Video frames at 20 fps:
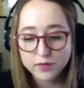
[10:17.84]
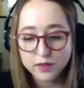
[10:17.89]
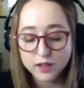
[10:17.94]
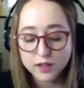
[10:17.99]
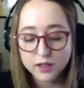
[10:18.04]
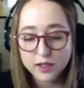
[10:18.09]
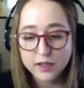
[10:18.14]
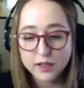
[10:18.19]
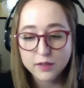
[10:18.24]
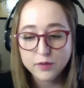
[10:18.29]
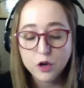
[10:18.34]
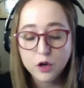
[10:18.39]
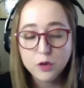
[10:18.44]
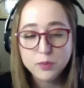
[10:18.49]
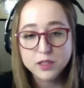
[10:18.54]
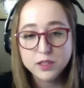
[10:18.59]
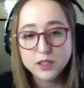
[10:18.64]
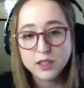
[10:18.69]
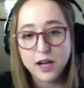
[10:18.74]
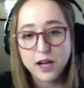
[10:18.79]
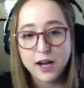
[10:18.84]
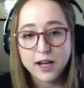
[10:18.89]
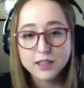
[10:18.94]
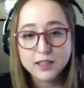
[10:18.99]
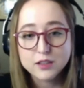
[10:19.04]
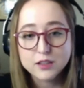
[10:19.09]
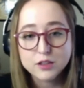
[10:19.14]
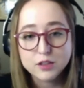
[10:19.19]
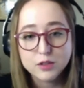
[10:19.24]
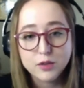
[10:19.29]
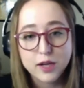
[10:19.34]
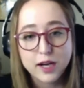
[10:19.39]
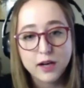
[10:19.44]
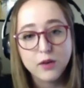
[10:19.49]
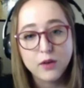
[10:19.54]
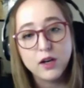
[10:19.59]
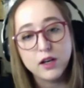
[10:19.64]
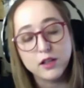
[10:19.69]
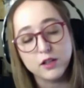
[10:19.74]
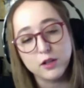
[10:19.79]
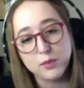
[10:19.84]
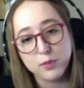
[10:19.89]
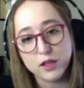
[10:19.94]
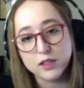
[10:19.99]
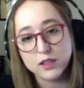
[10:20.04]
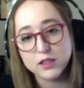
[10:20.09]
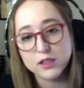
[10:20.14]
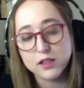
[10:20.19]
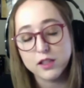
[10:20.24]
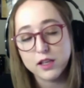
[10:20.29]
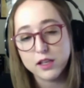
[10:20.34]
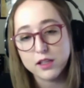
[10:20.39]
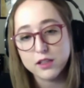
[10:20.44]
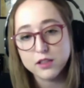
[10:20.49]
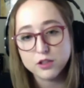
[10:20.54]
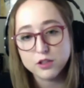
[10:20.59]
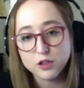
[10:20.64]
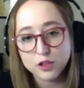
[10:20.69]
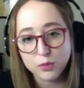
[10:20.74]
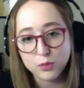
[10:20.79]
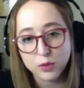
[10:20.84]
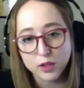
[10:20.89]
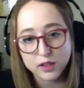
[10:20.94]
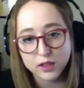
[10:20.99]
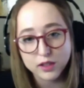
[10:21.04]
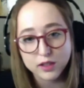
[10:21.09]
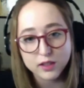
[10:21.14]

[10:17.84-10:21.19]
kind of opened your eyes to how other parts of the industry work?